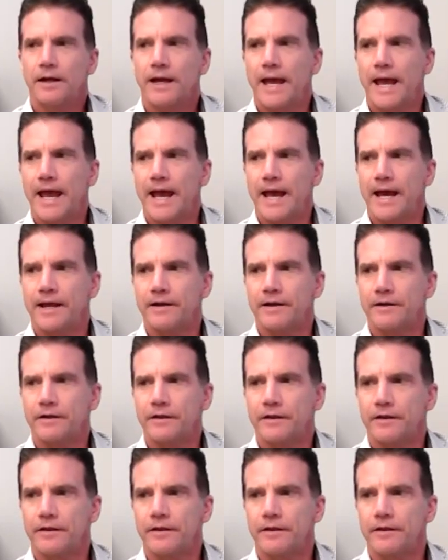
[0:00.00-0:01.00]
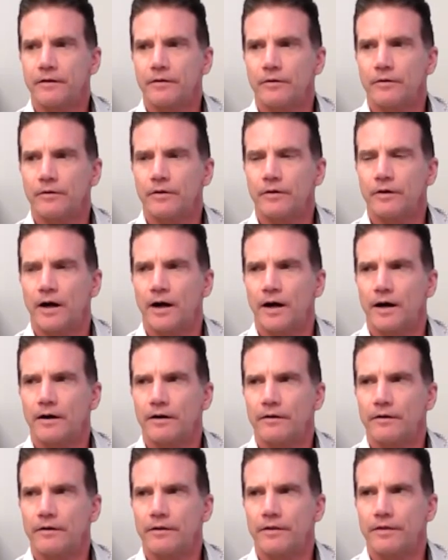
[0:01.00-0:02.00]
and
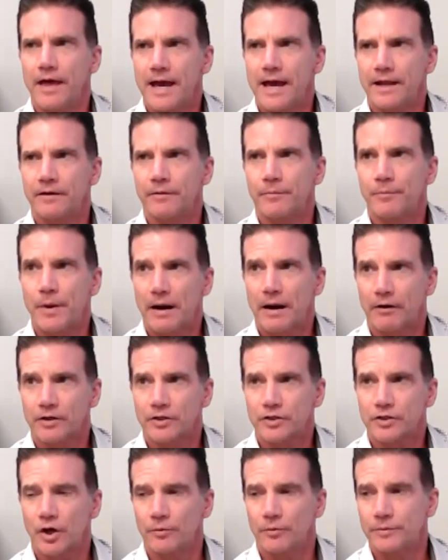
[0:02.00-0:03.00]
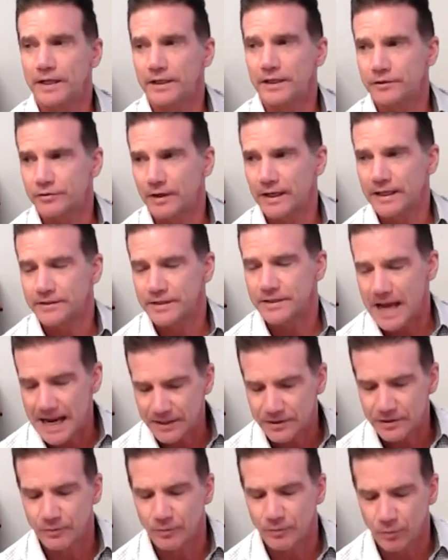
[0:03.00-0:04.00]
then Periscope did a
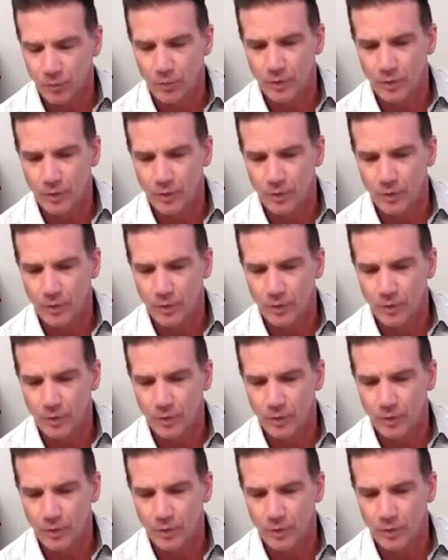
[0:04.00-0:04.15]
transaction